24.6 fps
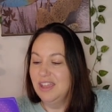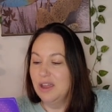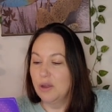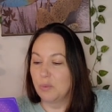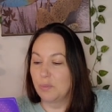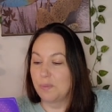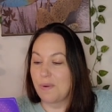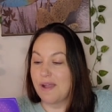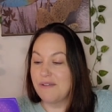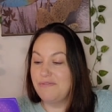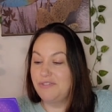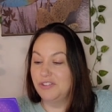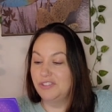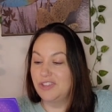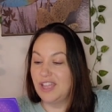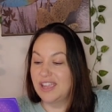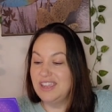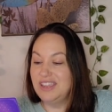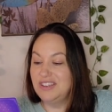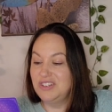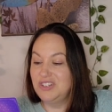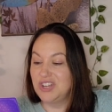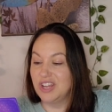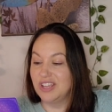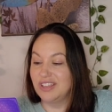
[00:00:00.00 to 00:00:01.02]

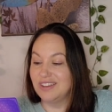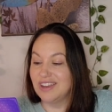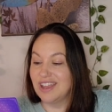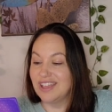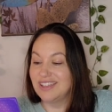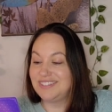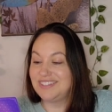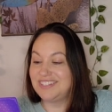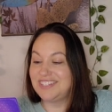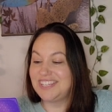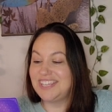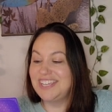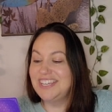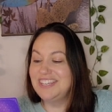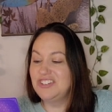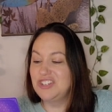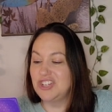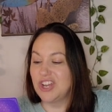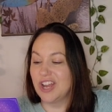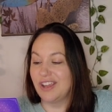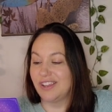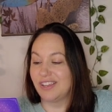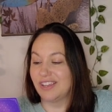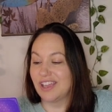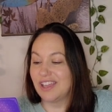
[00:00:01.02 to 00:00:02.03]
Revelation,
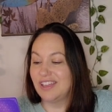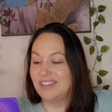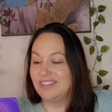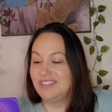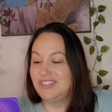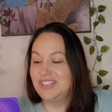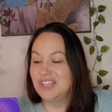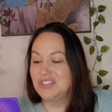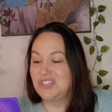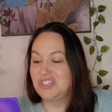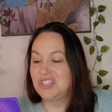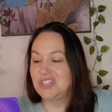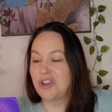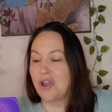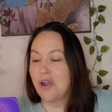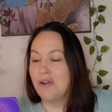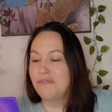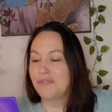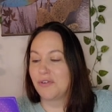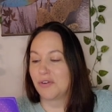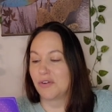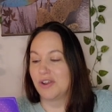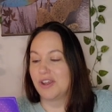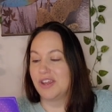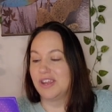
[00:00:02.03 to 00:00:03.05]
teaching,
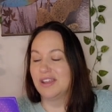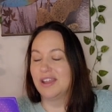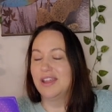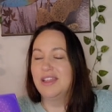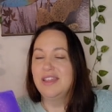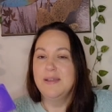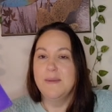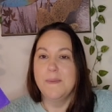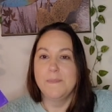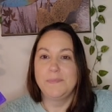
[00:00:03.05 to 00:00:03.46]
discovery,